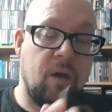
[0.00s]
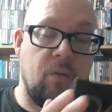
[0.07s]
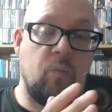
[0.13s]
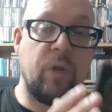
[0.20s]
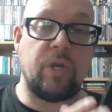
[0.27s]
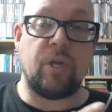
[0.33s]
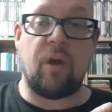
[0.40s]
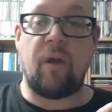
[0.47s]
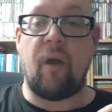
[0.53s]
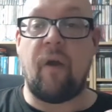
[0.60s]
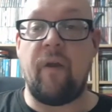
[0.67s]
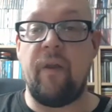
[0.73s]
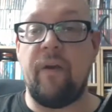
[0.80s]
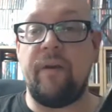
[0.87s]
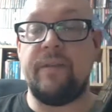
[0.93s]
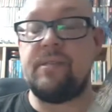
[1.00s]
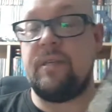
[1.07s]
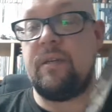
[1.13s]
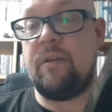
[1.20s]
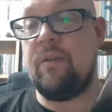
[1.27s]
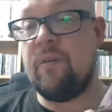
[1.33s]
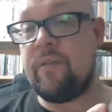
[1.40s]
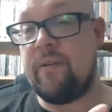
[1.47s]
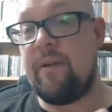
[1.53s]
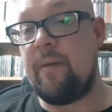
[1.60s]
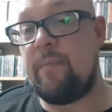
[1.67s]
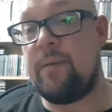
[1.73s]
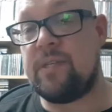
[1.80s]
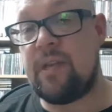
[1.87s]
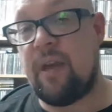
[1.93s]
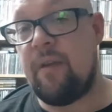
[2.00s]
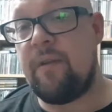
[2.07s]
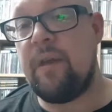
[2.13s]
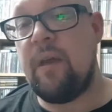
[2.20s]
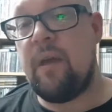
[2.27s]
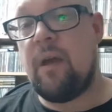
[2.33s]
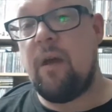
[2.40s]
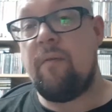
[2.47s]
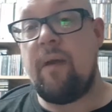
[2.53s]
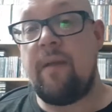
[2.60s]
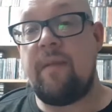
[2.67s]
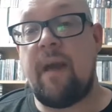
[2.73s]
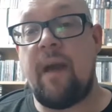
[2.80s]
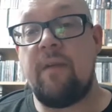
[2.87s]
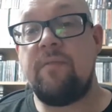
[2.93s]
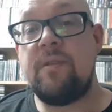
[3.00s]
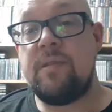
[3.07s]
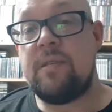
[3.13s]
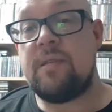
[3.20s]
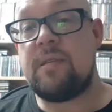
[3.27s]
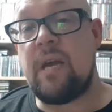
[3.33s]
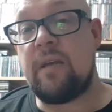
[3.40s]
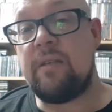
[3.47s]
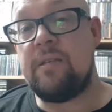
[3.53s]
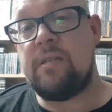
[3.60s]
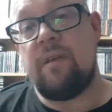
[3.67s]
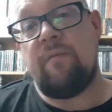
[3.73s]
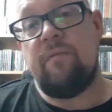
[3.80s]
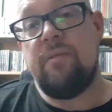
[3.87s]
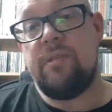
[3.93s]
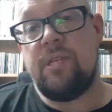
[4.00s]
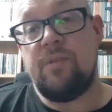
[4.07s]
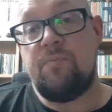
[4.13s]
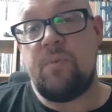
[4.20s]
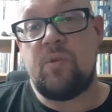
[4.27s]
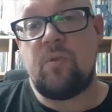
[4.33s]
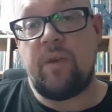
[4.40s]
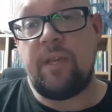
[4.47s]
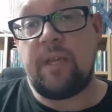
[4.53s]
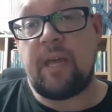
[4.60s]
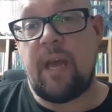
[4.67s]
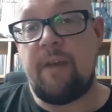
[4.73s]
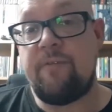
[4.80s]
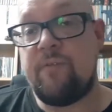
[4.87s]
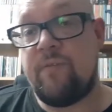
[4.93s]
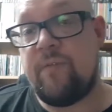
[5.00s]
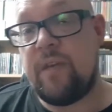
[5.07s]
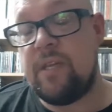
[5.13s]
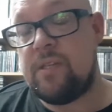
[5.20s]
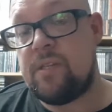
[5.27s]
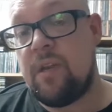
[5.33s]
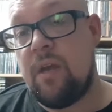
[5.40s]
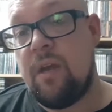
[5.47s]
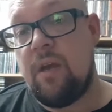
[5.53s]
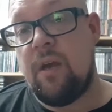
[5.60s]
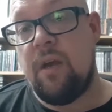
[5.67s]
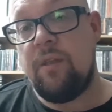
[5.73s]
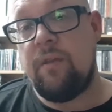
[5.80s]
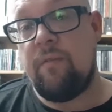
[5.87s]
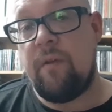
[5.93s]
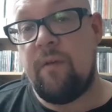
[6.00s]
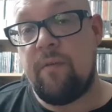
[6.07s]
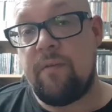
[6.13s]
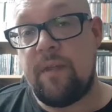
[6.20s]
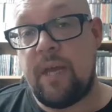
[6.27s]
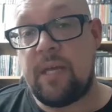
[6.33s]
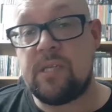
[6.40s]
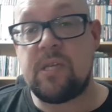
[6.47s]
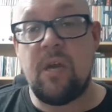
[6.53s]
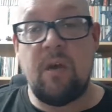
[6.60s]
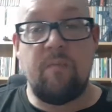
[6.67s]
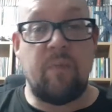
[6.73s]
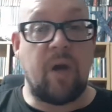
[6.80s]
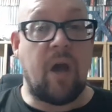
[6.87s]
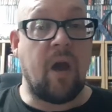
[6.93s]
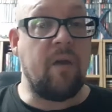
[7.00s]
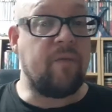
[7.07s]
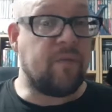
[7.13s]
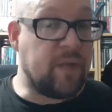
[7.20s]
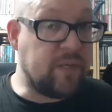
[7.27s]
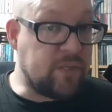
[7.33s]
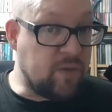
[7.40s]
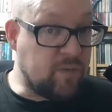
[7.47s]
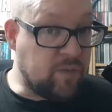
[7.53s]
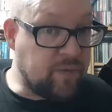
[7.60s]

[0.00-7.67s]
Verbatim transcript: which I highlight in another episode around how to detect the differences between the counterfeits and the real things. But hopefully, as you will